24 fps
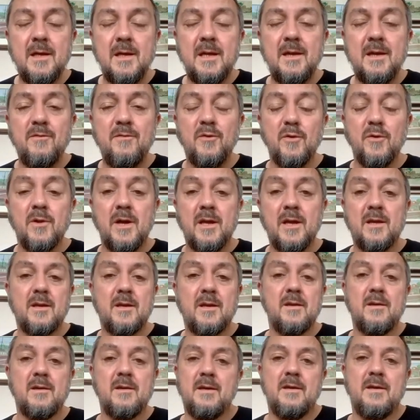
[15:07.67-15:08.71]
if you like,
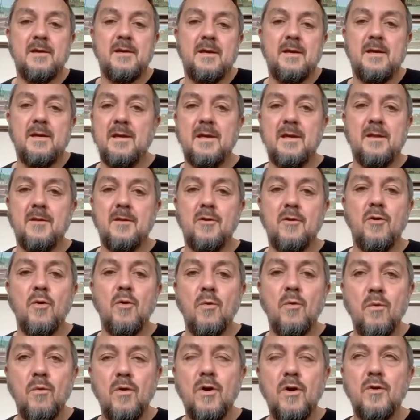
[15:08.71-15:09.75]
in the whole
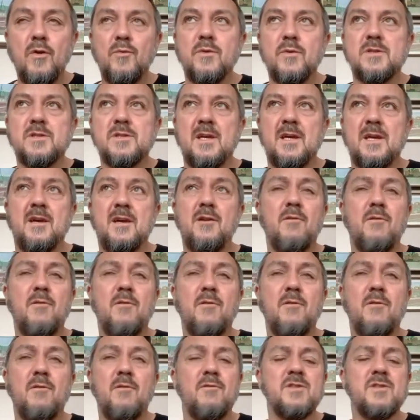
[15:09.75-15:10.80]
world was there. And
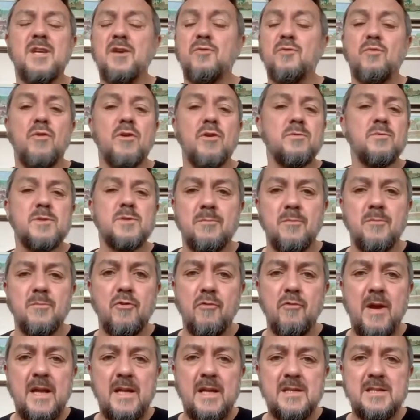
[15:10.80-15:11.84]
obviously, you'd work with some
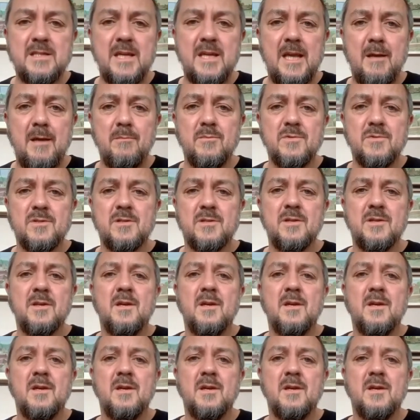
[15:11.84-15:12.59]
great teams.